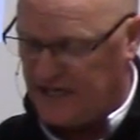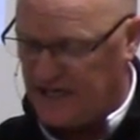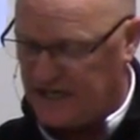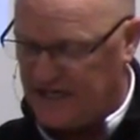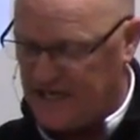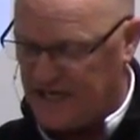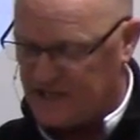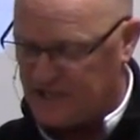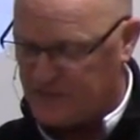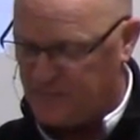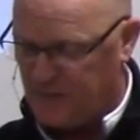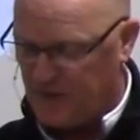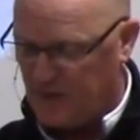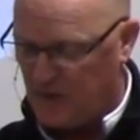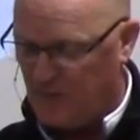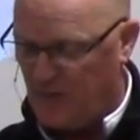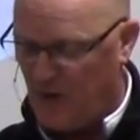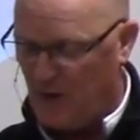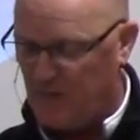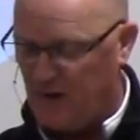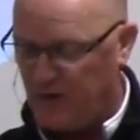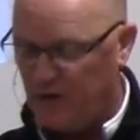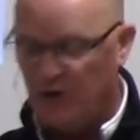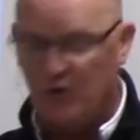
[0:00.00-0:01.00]
I can't spin the
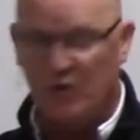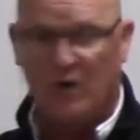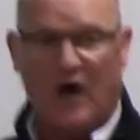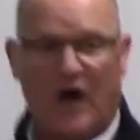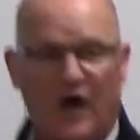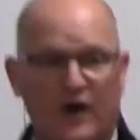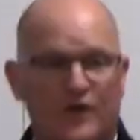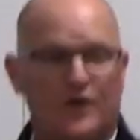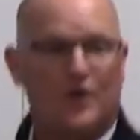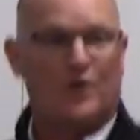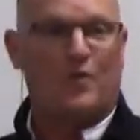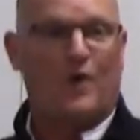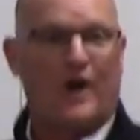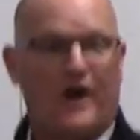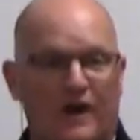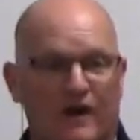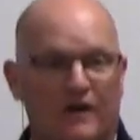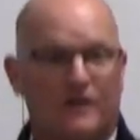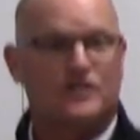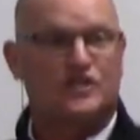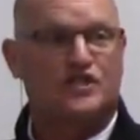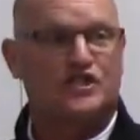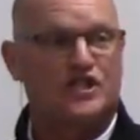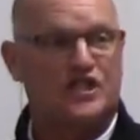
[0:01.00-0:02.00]
ball. My new underwear
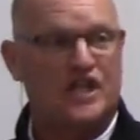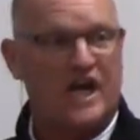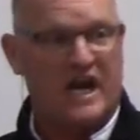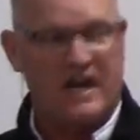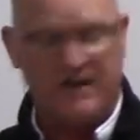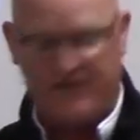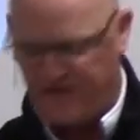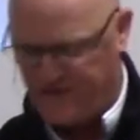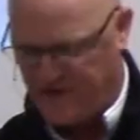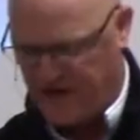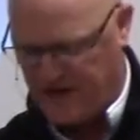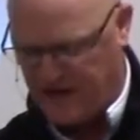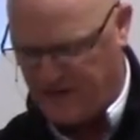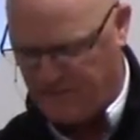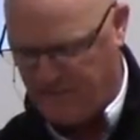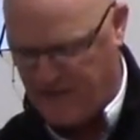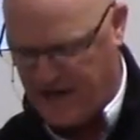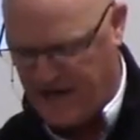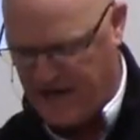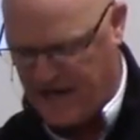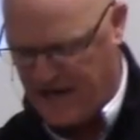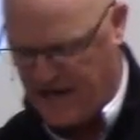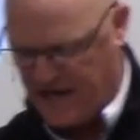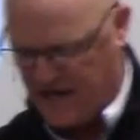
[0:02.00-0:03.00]
is chafing
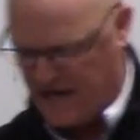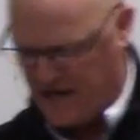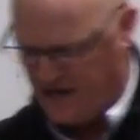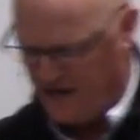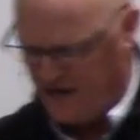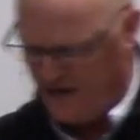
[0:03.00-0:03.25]
me.